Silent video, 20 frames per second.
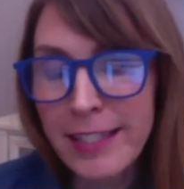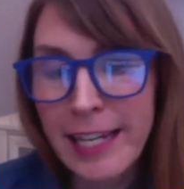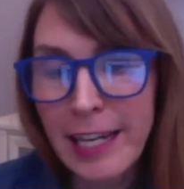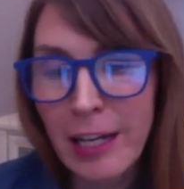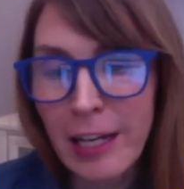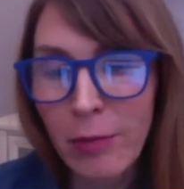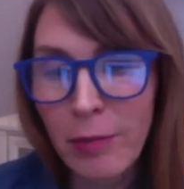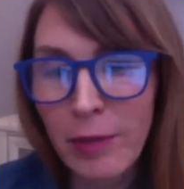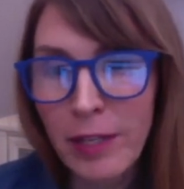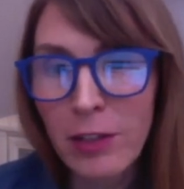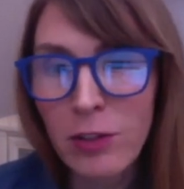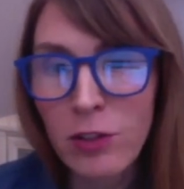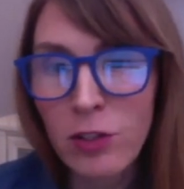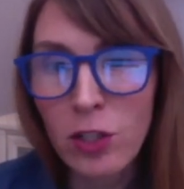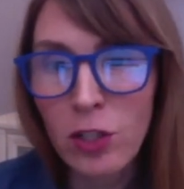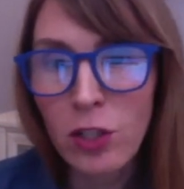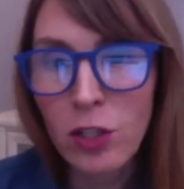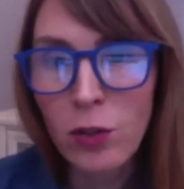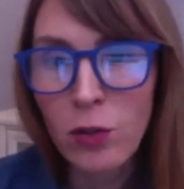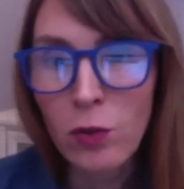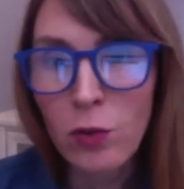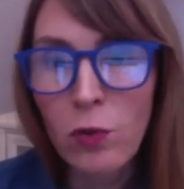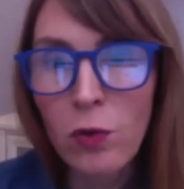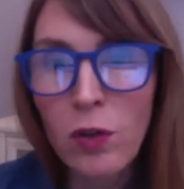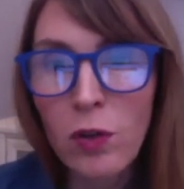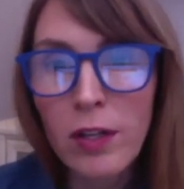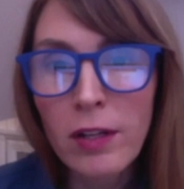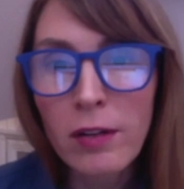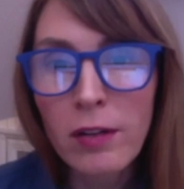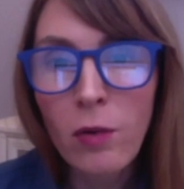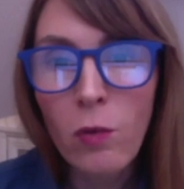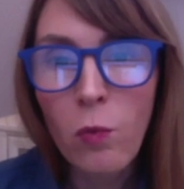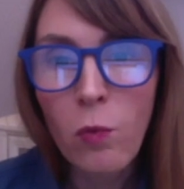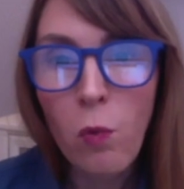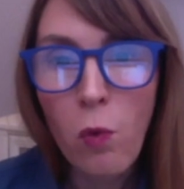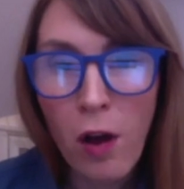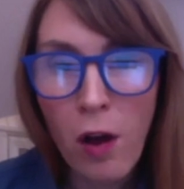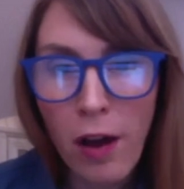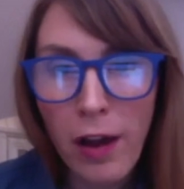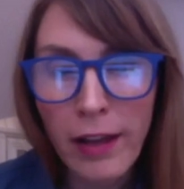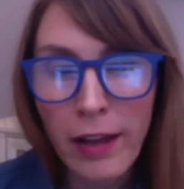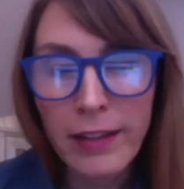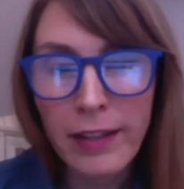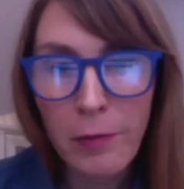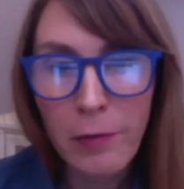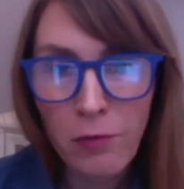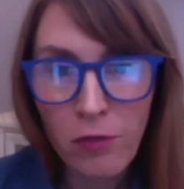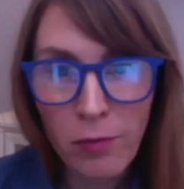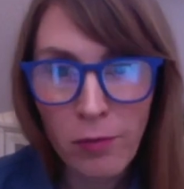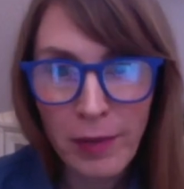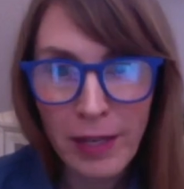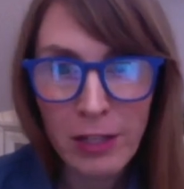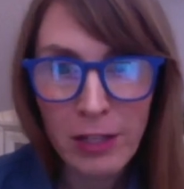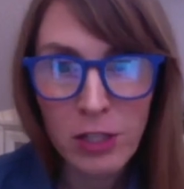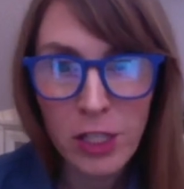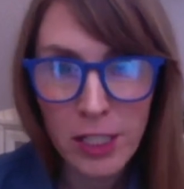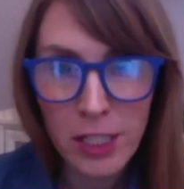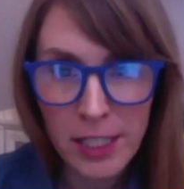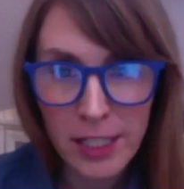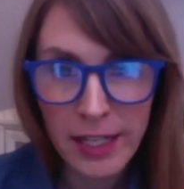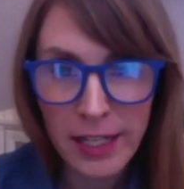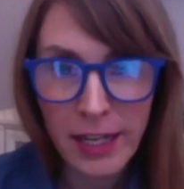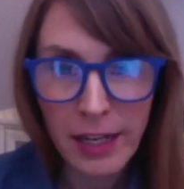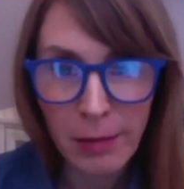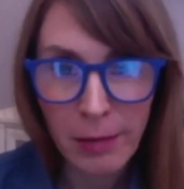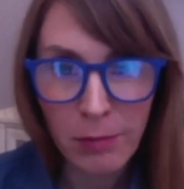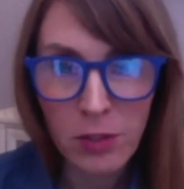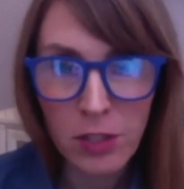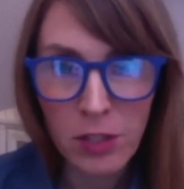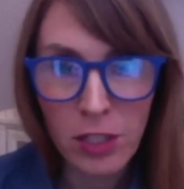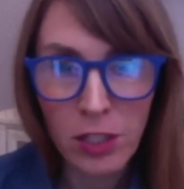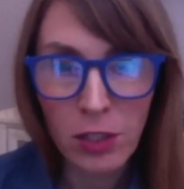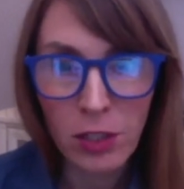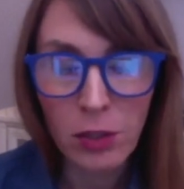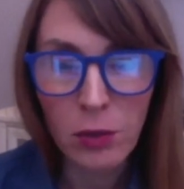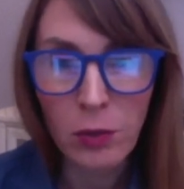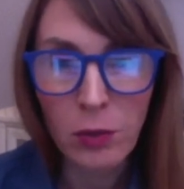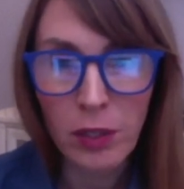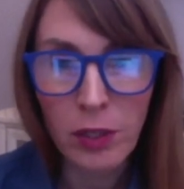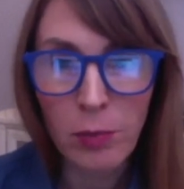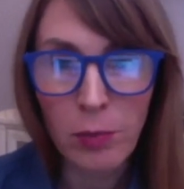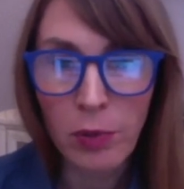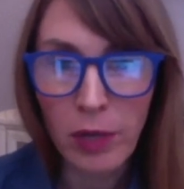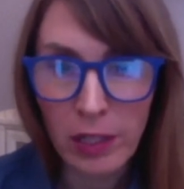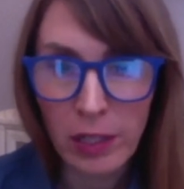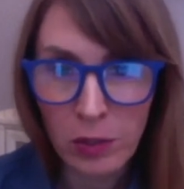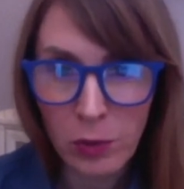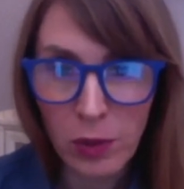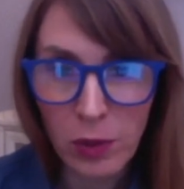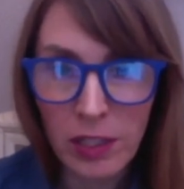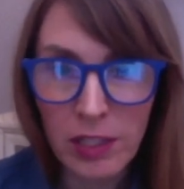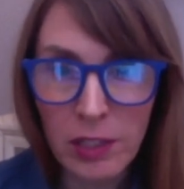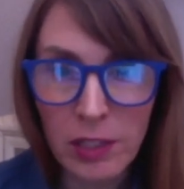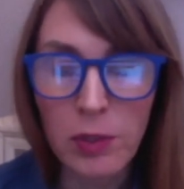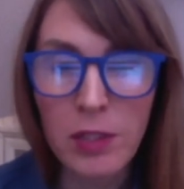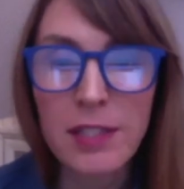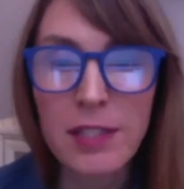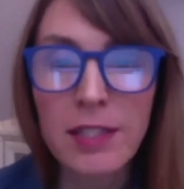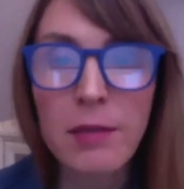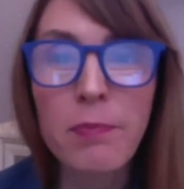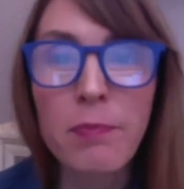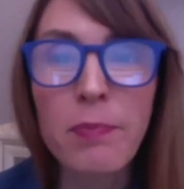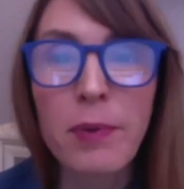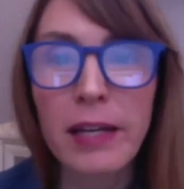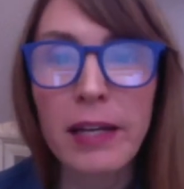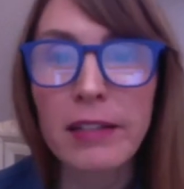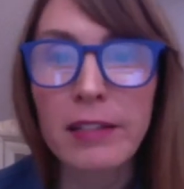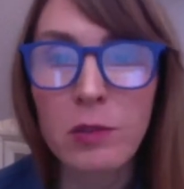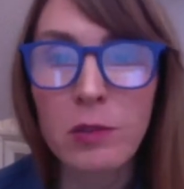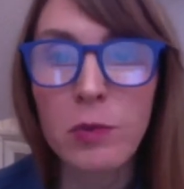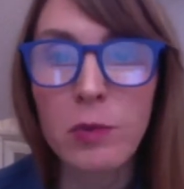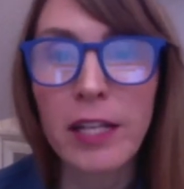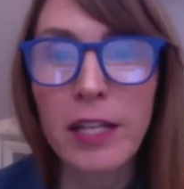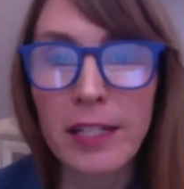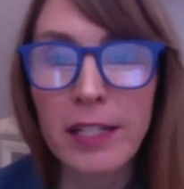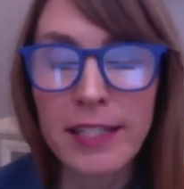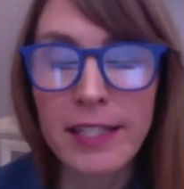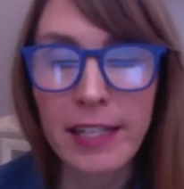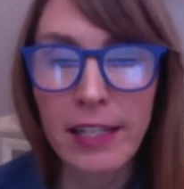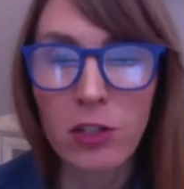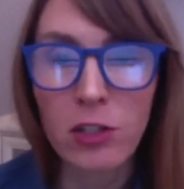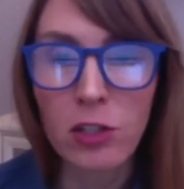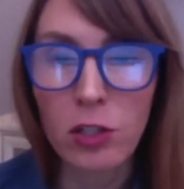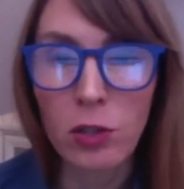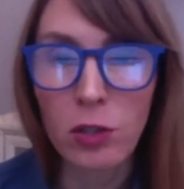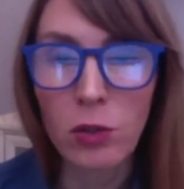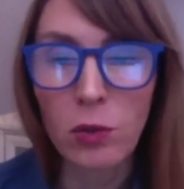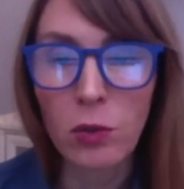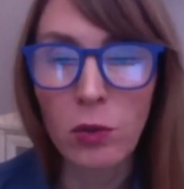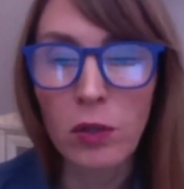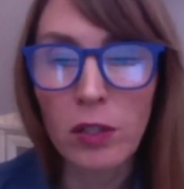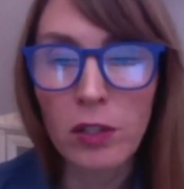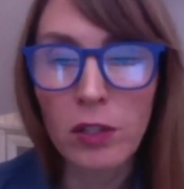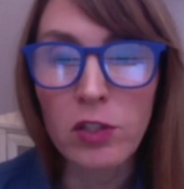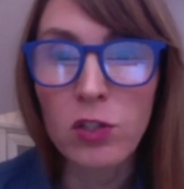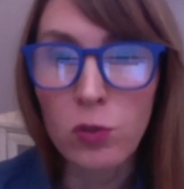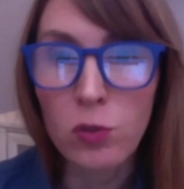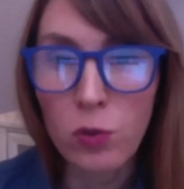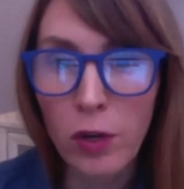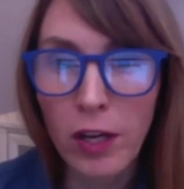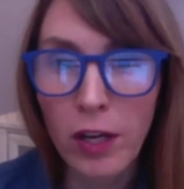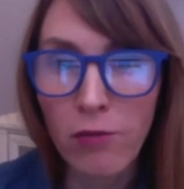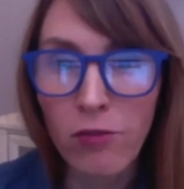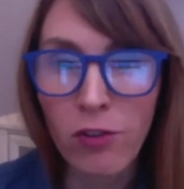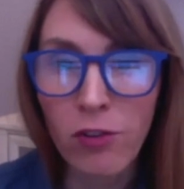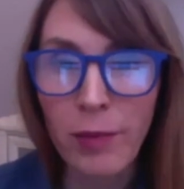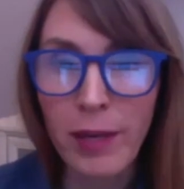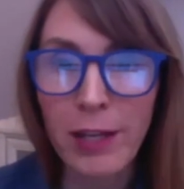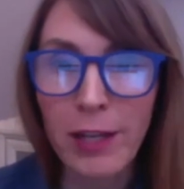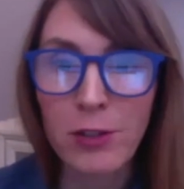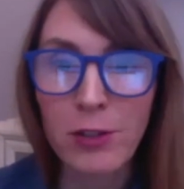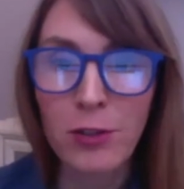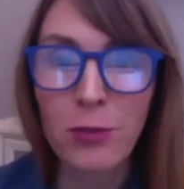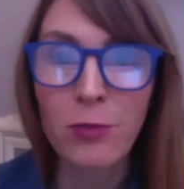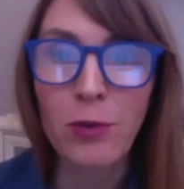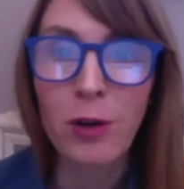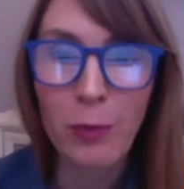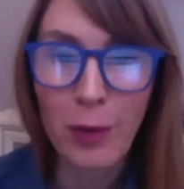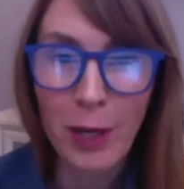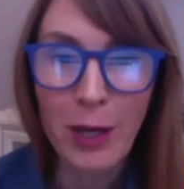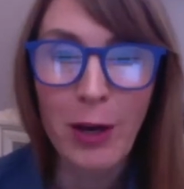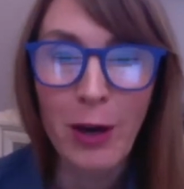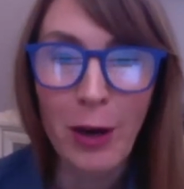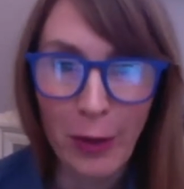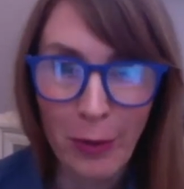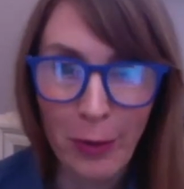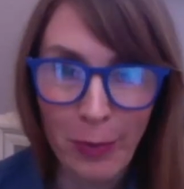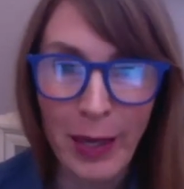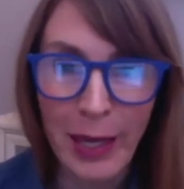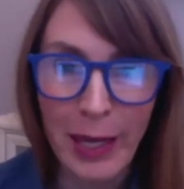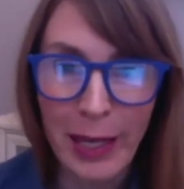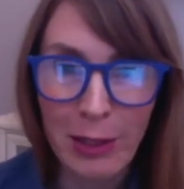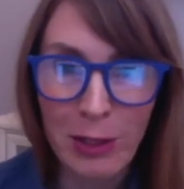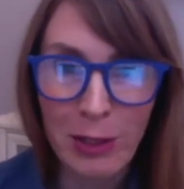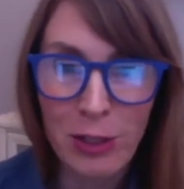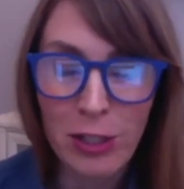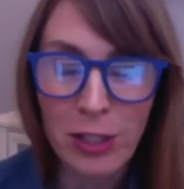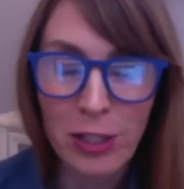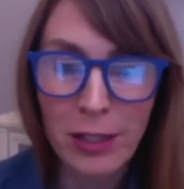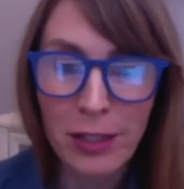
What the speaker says: Tell me, do you want information to come to you in a press release? What is the best way to send you story information, or what we call the pitch?